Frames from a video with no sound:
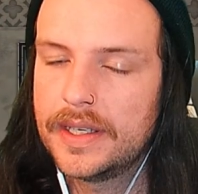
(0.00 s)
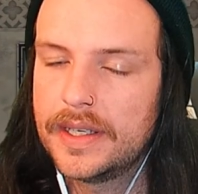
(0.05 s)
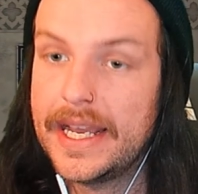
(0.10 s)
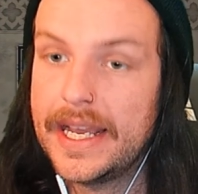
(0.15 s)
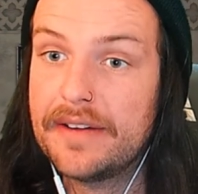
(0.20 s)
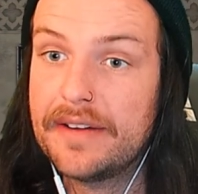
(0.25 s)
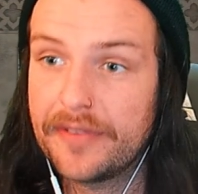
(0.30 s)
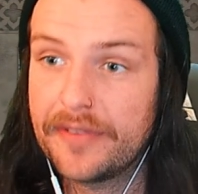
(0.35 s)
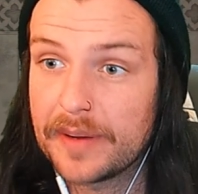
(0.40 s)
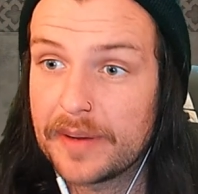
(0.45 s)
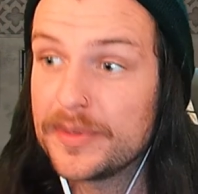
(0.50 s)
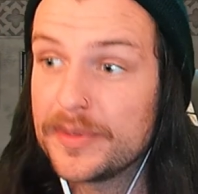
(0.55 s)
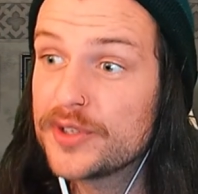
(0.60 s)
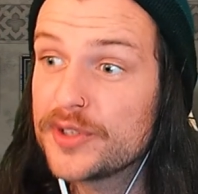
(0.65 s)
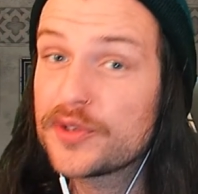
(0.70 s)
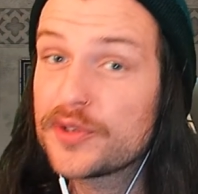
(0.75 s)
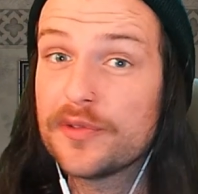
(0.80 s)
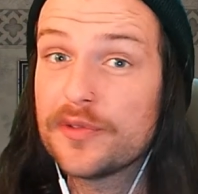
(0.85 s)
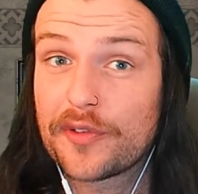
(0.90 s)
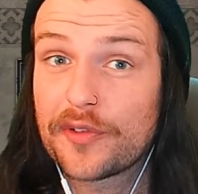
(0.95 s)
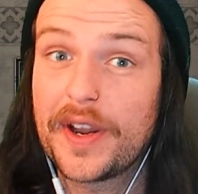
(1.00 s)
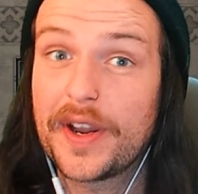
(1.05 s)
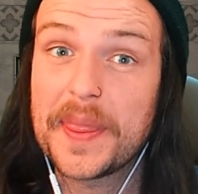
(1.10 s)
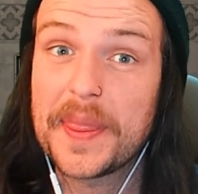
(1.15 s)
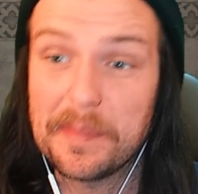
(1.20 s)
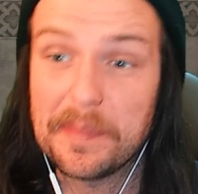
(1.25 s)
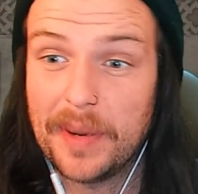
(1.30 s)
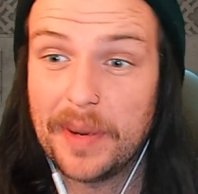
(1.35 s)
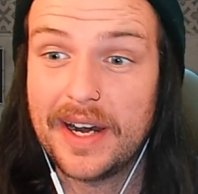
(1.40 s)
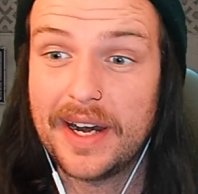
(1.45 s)
Now for our musical friend,
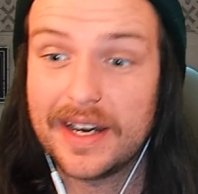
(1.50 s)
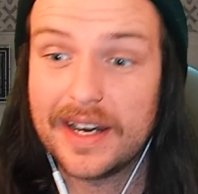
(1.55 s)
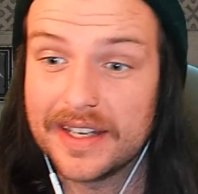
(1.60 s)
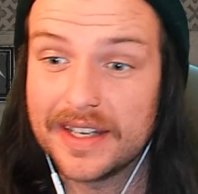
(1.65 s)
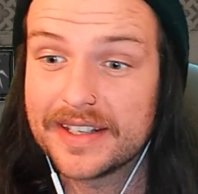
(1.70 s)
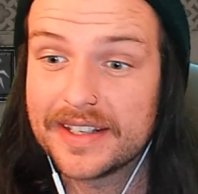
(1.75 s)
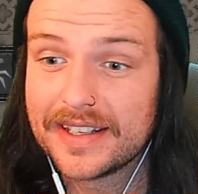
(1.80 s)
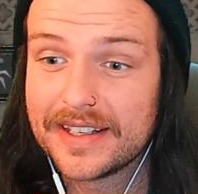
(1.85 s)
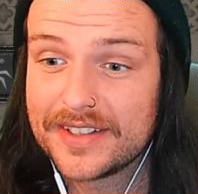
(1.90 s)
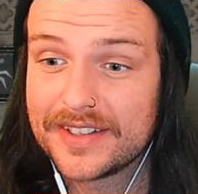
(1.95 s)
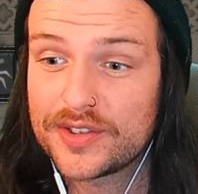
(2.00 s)
the Bard.